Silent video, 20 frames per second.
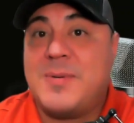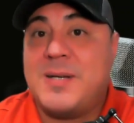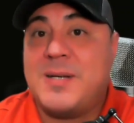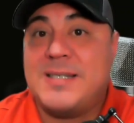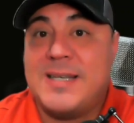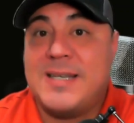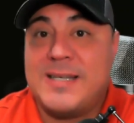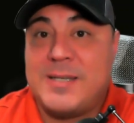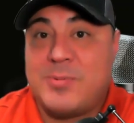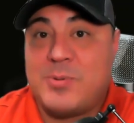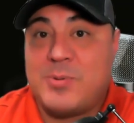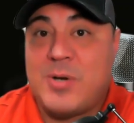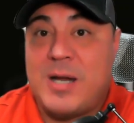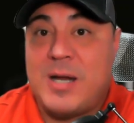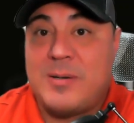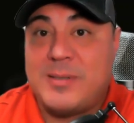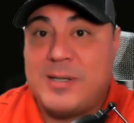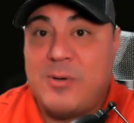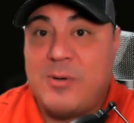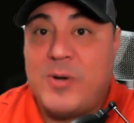because they
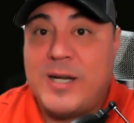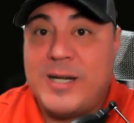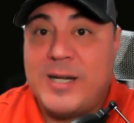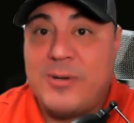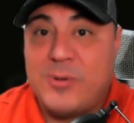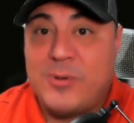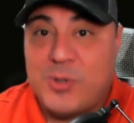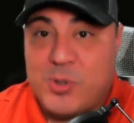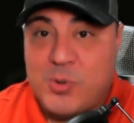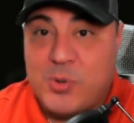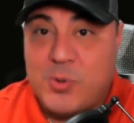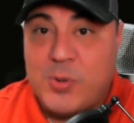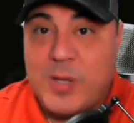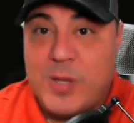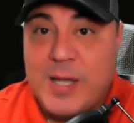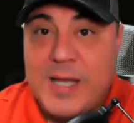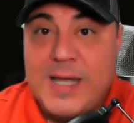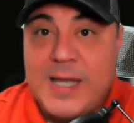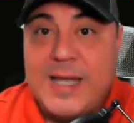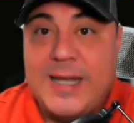subscribe because they want to hear the truth
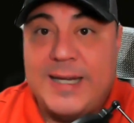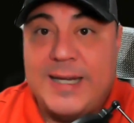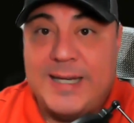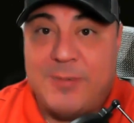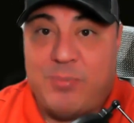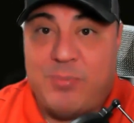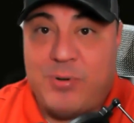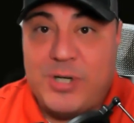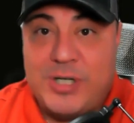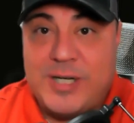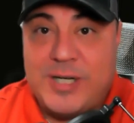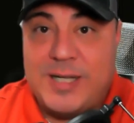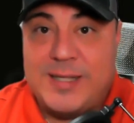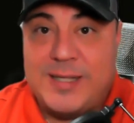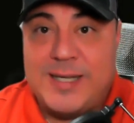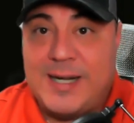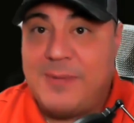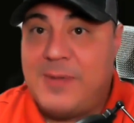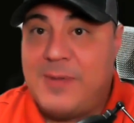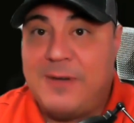and they appreciate
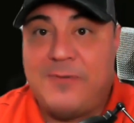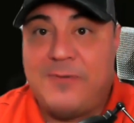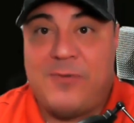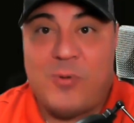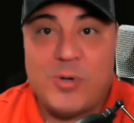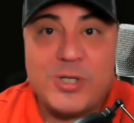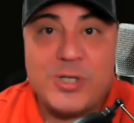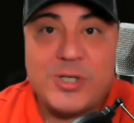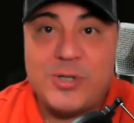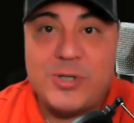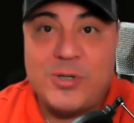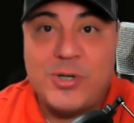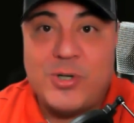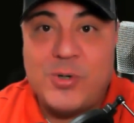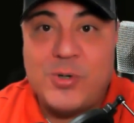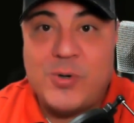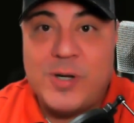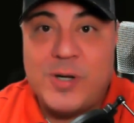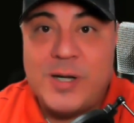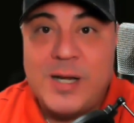that. I'm not forcing you to
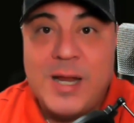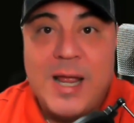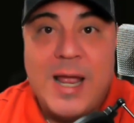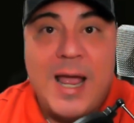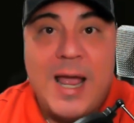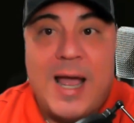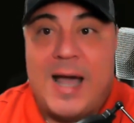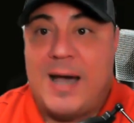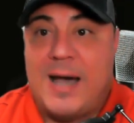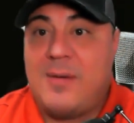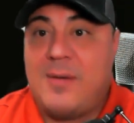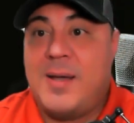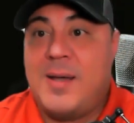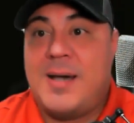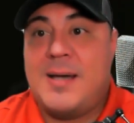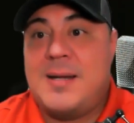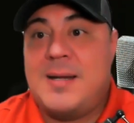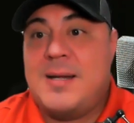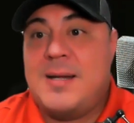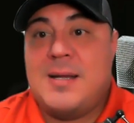do it. I'm
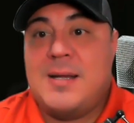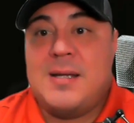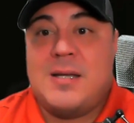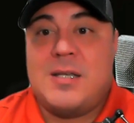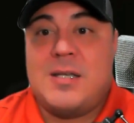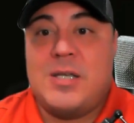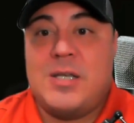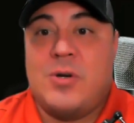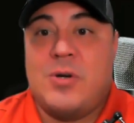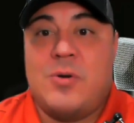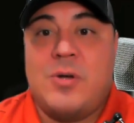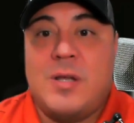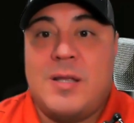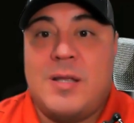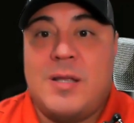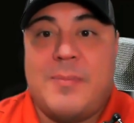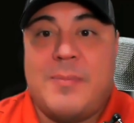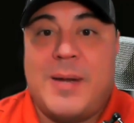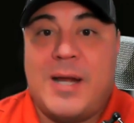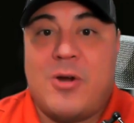not, you know,
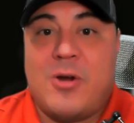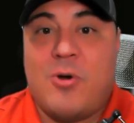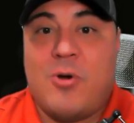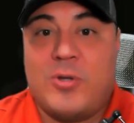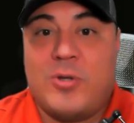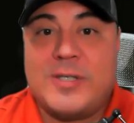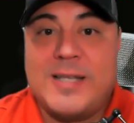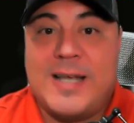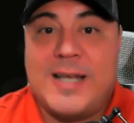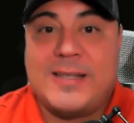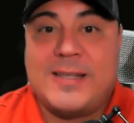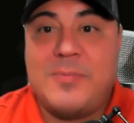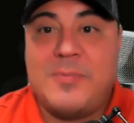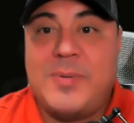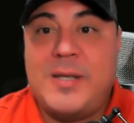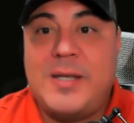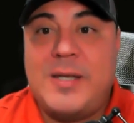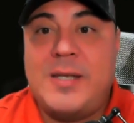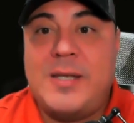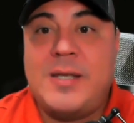my goal is not to
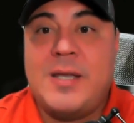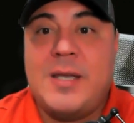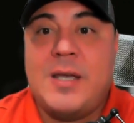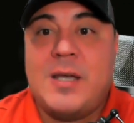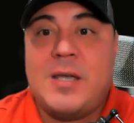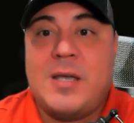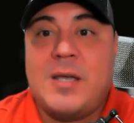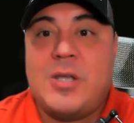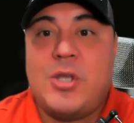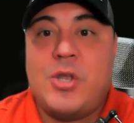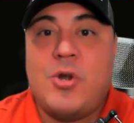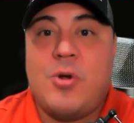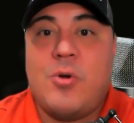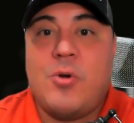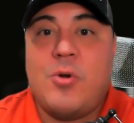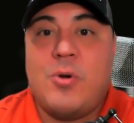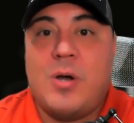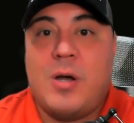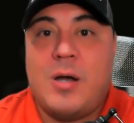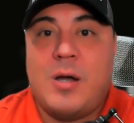be, you
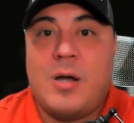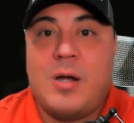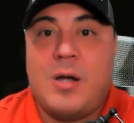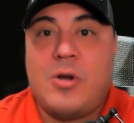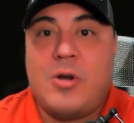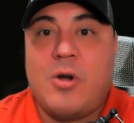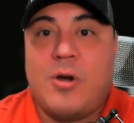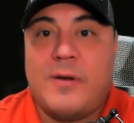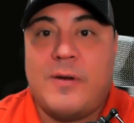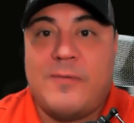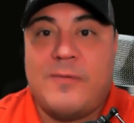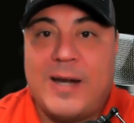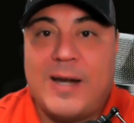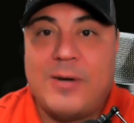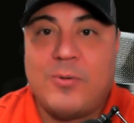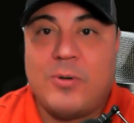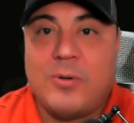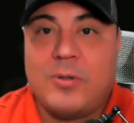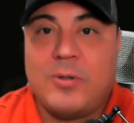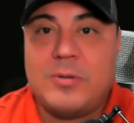know, uh, gone
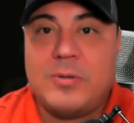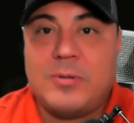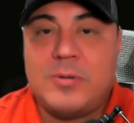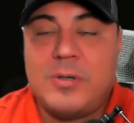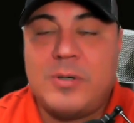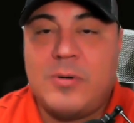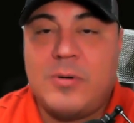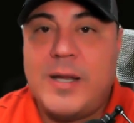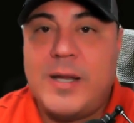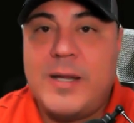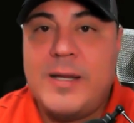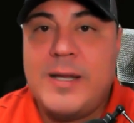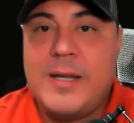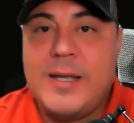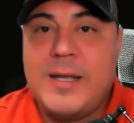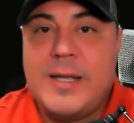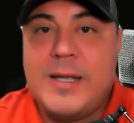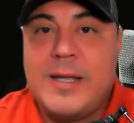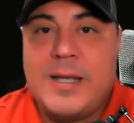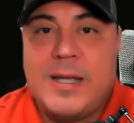viral, okay?
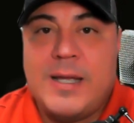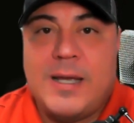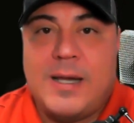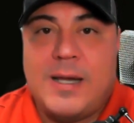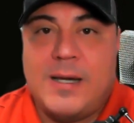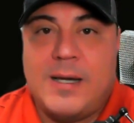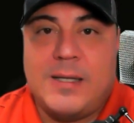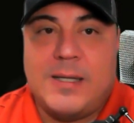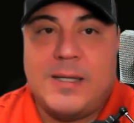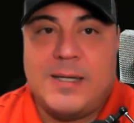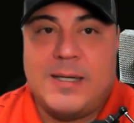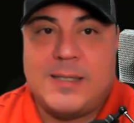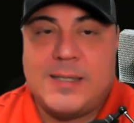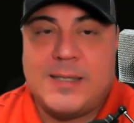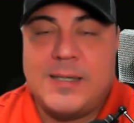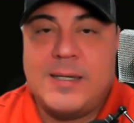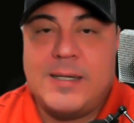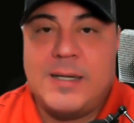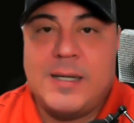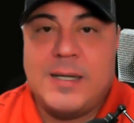Uh, like I
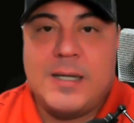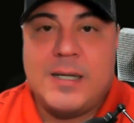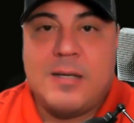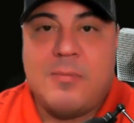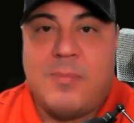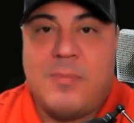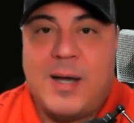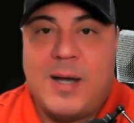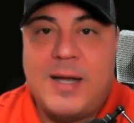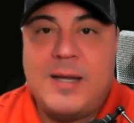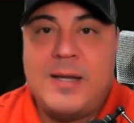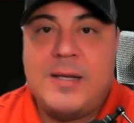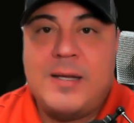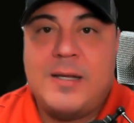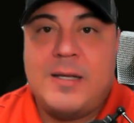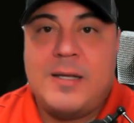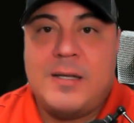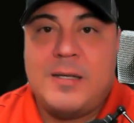said, my